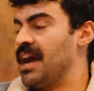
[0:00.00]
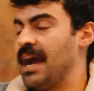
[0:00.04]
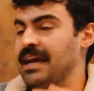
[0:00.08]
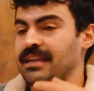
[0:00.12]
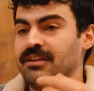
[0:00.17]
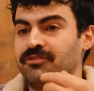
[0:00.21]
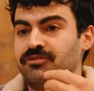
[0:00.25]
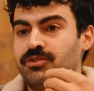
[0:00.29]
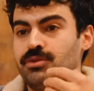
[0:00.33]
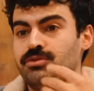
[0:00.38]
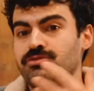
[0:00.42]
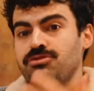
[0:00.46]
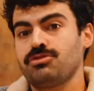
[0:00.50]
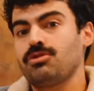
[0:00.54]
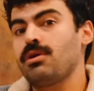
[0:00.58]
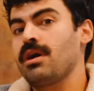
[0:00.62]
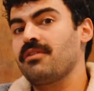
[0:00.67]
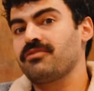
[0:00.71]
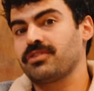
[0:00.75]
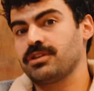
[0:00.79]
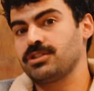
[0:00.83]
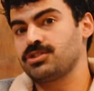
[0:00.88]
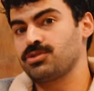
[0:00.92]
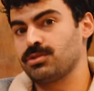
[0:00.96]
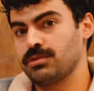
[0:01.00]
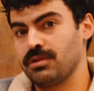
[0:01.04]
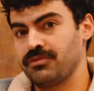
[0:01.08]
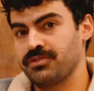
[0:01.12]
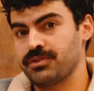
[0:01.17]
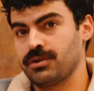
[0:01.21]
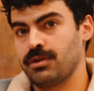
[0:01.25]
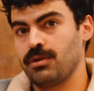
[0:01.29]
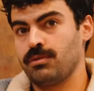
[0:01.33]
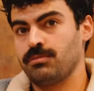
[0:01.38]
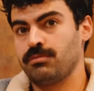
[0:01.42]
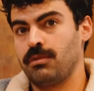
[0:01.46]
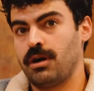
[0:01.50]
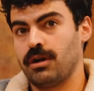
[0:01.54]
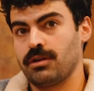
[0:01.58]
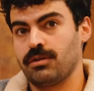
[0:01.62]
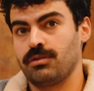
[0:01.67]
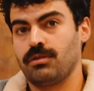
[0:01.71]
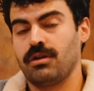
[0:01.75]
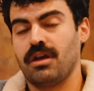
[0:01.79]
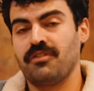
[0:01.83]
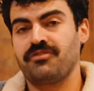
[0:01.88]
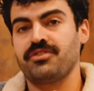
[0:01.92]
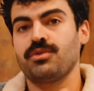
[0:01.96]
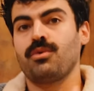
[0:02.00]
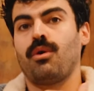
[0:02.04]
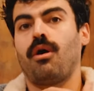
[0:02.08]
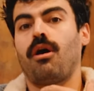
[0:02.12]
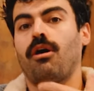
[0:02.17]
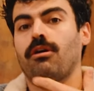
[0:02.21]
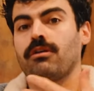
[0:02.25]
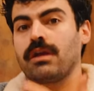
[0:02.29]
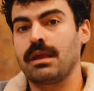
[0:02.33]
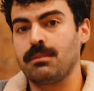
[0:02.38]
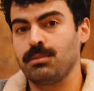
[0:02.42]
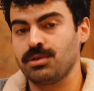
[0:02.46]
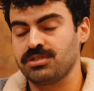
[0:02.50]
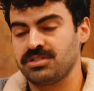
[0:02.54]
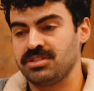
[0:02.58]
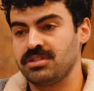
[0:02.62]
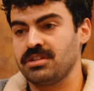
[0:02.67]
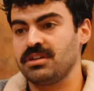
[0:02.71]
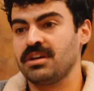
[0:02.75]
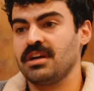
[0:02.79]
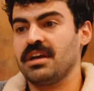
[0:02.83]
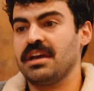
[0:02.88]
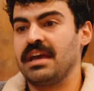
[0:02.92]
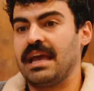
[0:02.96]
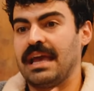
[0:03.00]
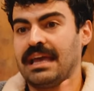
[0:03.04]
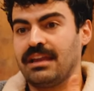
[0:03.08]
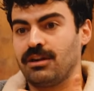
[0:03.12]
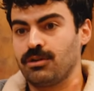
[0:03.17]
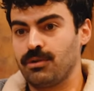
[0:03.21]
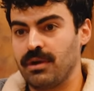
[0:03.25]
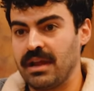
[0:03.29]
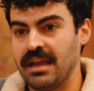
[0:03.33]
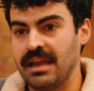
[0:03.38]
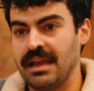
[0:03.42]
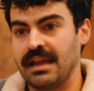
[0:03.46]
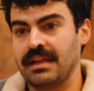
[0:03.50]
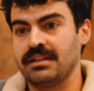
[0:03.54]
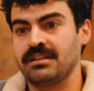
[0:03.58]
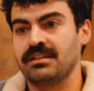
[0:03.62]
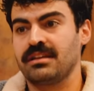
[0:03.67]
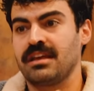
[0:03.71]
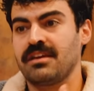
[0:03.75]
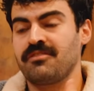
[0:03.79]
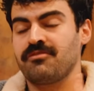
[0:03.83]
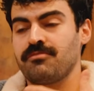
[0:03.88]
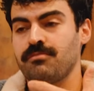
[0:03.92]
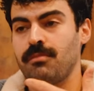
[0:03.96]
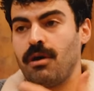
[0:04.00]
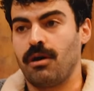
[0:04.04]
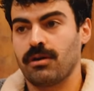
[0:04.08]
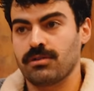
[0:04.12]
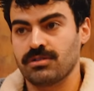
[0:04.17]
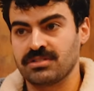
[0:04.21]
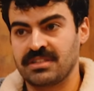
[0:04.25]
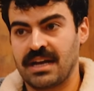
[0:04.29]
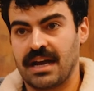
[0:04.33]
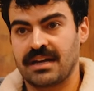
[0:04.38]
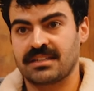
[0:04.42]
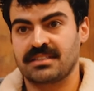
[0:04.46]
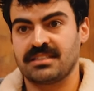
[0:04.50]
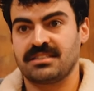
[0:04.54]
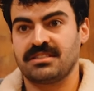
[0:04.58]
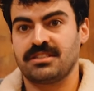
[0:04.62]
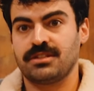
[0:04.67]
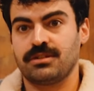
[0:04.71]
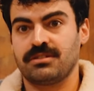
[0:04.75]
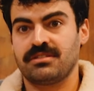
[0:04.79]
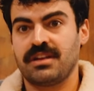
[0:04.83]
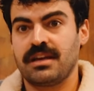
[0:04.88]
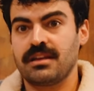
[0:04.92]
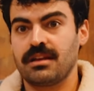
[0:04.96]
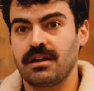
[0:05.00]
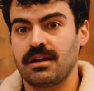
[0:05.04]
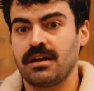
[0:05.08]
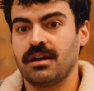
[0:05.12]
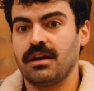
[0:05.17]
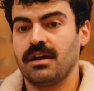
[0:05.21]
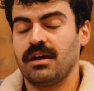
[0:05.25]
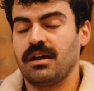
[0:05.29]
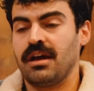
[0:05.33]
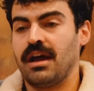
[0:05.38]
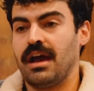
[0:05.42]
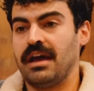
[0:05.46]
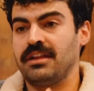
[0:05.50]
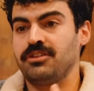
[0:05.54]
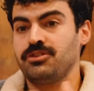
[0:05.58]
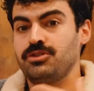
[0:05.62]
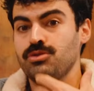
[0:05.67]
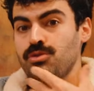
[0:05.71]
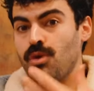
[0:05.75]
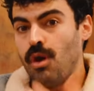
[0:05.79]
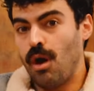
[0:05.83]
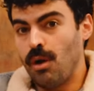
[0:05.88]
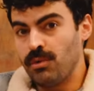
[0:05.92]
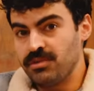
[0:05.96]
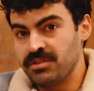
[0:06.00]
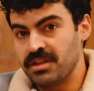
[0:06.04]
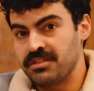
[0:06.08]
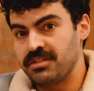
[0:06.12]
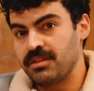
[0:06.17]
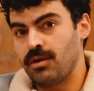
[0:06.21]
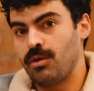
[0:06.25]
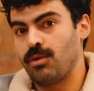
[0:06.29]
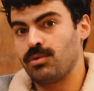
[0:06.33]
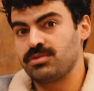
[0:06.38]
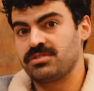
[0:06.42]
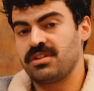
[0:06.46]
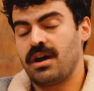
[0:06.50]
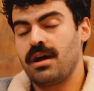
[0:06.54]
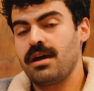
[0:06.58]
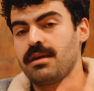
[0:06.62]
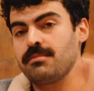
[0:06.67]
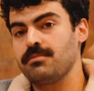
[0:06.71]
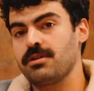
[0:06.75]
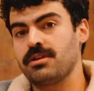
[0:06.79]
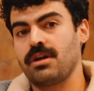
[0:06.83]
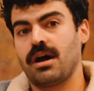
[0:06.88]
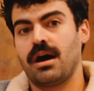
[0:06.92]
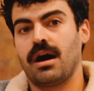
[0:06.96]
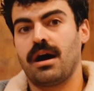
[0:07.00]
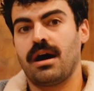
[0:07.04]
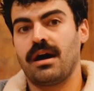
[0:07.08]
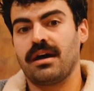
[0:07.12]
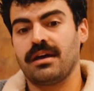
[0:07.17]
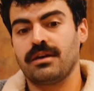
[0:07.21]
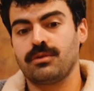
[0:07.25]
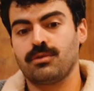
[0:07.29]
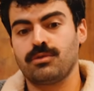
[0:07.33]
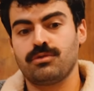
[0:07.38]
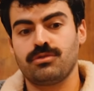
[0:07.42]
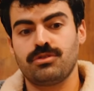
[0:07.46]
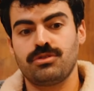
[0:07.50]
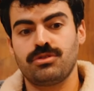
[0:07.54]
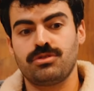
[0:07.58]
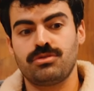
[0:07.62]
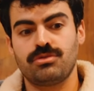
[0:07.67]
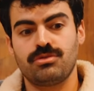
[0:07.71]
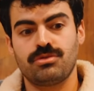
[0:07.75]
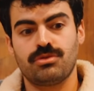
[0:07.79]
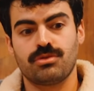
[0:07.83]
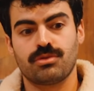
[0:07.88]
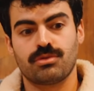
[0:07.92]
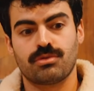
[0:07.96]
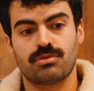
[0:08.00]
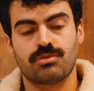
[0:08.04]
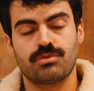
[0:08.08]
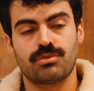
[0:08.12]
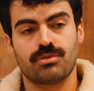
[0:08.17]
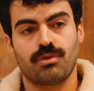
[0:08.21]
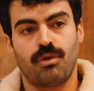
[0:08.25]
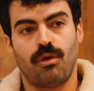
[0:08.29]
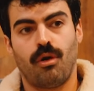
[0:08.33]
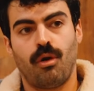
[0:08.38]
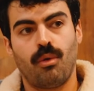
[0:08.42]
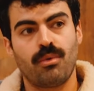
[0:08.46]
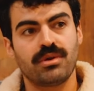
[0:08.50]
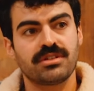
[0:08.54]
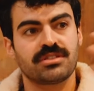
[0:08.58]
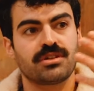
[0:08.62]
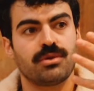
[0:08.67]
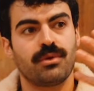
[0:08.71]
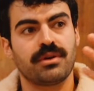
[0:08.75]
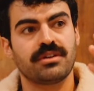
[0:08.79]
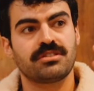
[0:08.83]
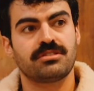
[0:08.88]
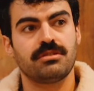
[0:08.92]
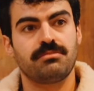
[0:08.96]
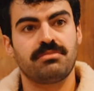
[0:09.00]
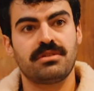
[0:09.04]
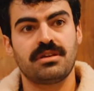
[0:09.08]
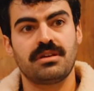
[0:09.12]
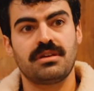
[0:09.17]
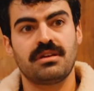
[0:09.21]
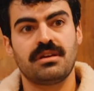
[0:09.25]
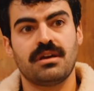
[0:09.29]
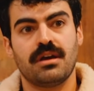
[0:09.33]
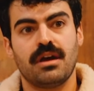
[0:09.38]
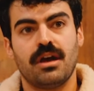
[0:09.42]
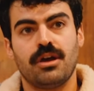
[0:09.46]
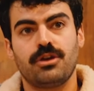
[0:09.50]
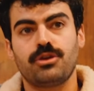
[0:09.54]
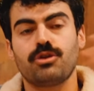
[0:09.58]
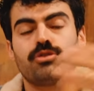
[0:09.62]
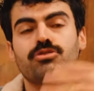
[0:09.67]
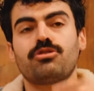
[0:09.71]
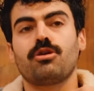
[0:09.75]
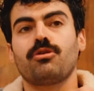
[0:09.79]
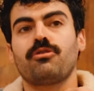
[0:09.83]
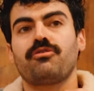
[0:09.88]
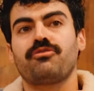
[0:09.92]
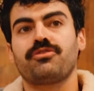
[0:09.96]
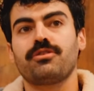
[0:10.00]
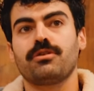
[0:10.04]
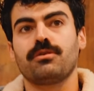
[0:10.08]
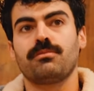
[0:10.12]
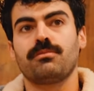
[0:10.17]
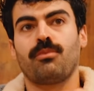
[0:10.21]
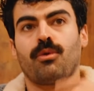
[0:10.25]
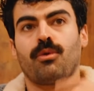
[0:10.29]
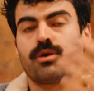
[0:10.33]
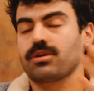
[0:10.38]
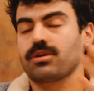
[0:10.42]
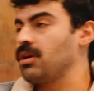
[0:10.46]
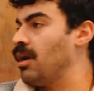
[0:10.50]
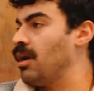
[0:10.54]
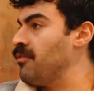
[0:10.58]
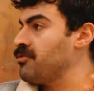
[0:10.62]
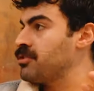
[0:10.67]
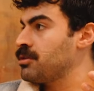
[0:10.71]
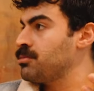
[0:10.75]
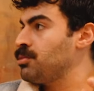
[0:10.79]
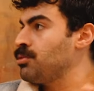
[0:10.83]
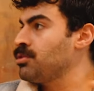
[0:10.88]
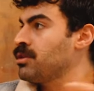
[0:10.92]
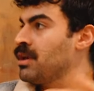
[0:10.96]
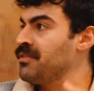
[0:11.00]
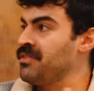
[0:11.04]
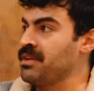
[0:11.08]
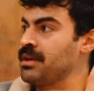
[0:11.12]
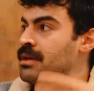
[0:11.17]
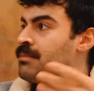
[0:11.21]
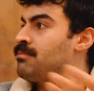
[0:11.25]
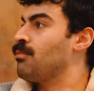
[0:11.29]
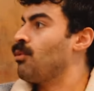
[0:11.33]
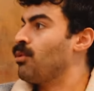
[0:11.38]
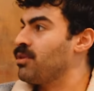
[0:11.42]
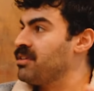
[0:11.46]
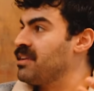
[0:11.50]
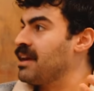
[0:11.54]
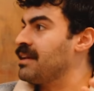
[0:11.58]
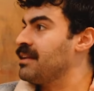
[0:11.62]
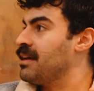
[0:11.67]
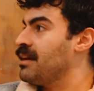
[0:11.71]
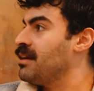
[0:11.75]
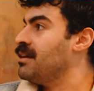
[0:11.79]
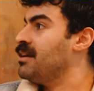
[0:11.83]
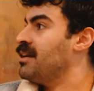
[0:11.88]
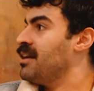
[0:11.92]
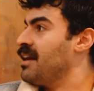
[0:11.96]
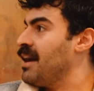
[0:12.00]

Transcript: And if you do have control of your own model, if you are able to iterate and give models access to your data, and you owned it the whole time, uh, it would you're you're always going to be you you'll feel more comfortable giving it more data.